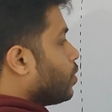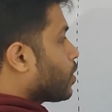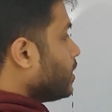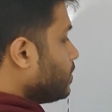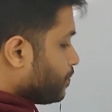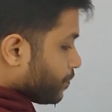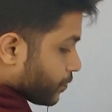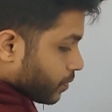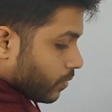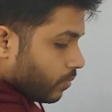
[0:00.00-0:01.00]
Okay,
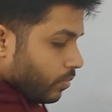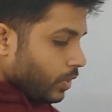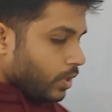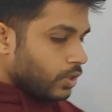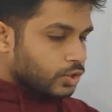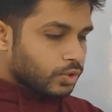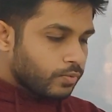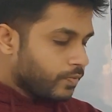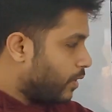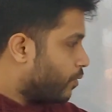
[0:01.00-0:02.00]
so
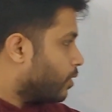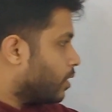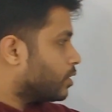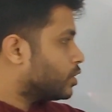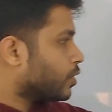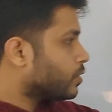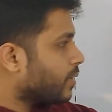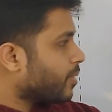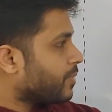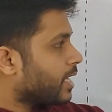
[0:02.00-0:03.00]
we have drawn
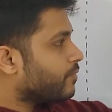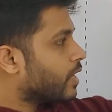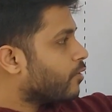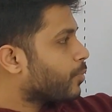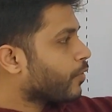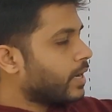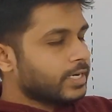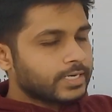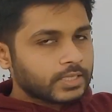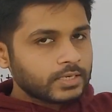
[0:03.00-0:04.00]
the memory and we have
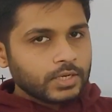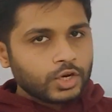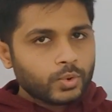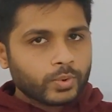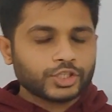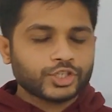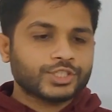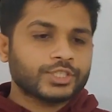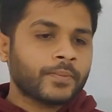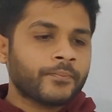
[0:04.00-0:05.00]
provided the
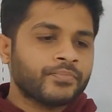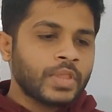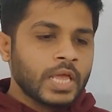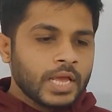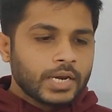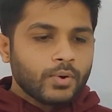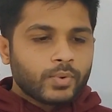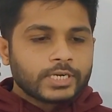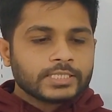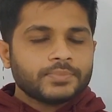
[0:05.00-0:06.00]
locations. Now
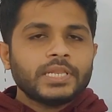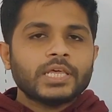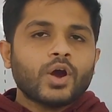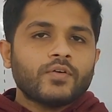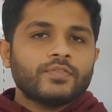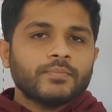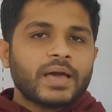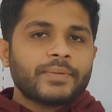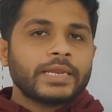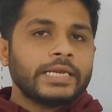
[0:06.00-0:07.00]
what is the meaning of the
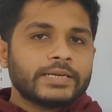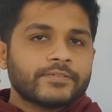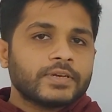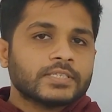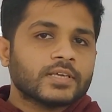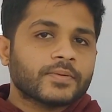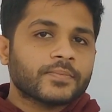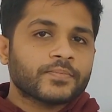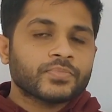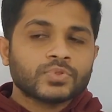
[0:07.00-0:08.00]
memory interfacing?
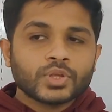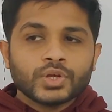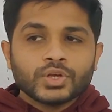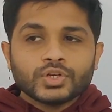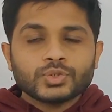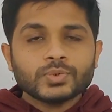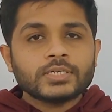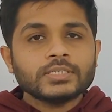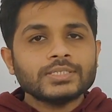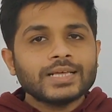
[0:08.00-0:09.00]

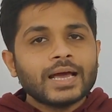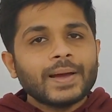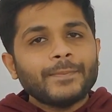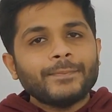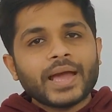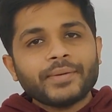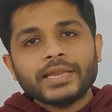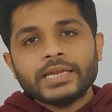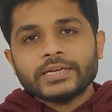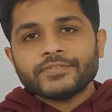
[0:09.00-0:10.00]
Students,
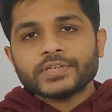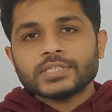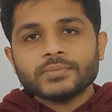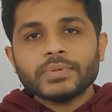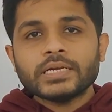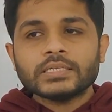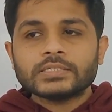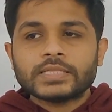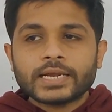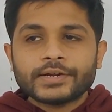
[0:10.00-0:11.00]
memory interfacing
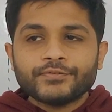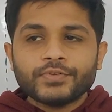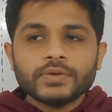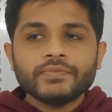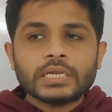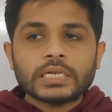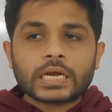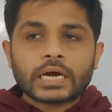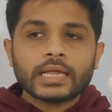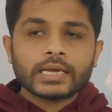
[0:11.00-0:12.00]
means that we will
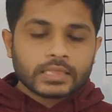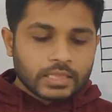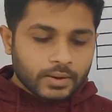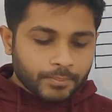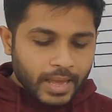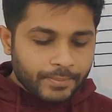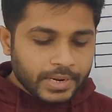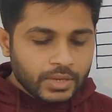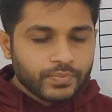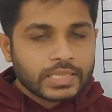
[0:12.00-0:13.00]
connect the
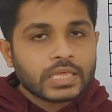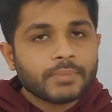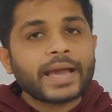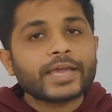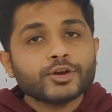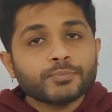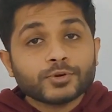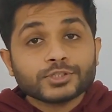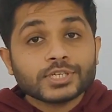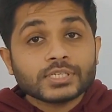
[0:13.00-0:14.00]
memory with the
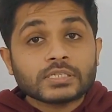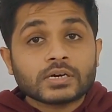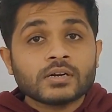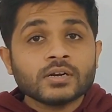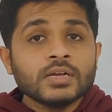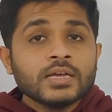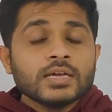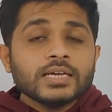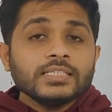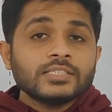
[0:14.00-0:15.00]
microprocessor
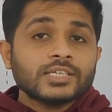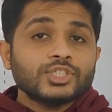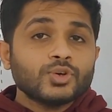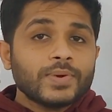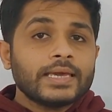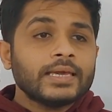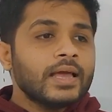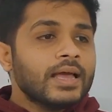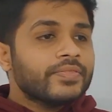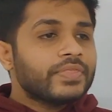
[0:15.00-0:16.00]
in such a
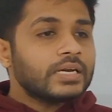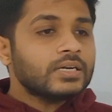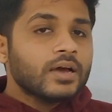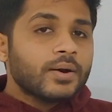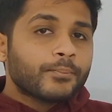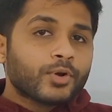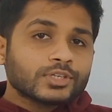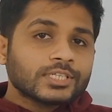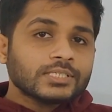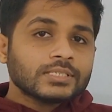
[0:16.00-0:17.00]
way that
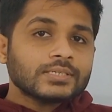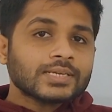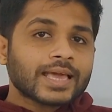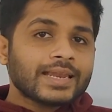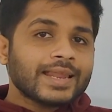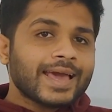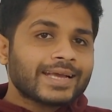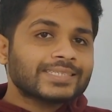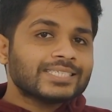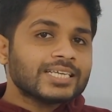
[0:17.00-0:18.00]
processor can
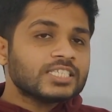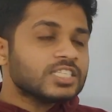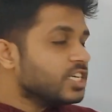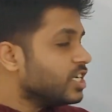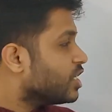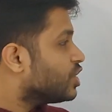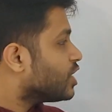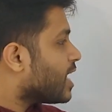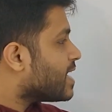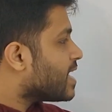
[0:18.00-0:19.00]
access each
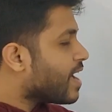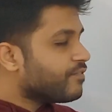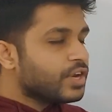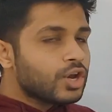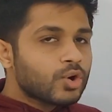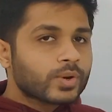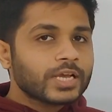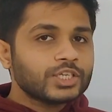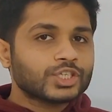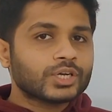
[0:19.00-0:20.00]
and every
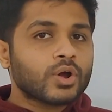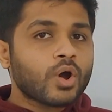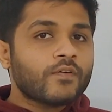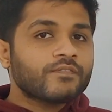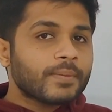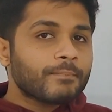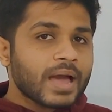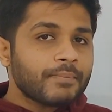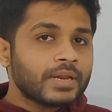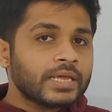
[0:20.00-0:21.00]
location of the
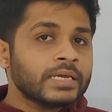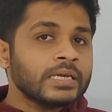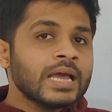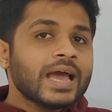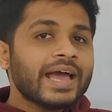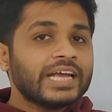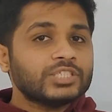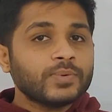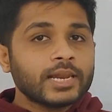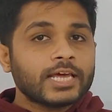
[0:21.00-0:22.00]
memory,
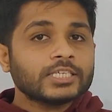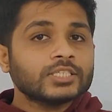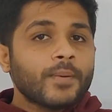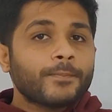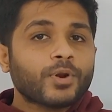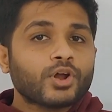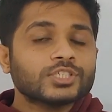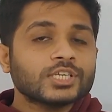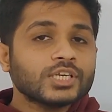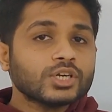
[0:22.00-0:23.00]
as well as
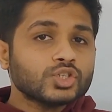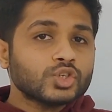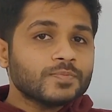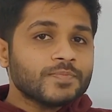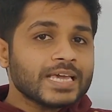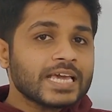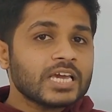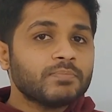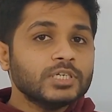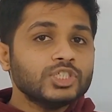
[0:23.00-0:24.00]
processor should be
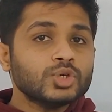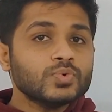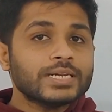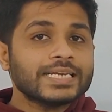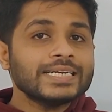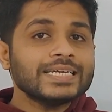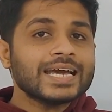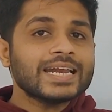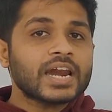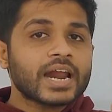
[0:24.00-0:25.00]
able to read
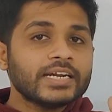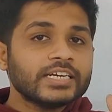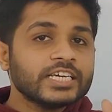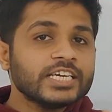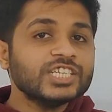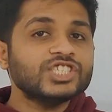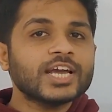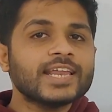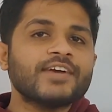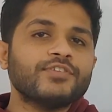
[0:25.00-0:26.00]
and write each
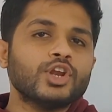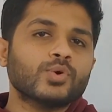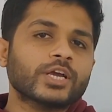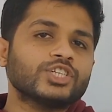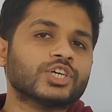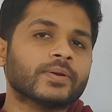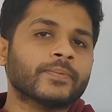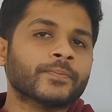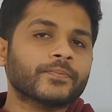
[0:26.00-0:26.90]
and every location.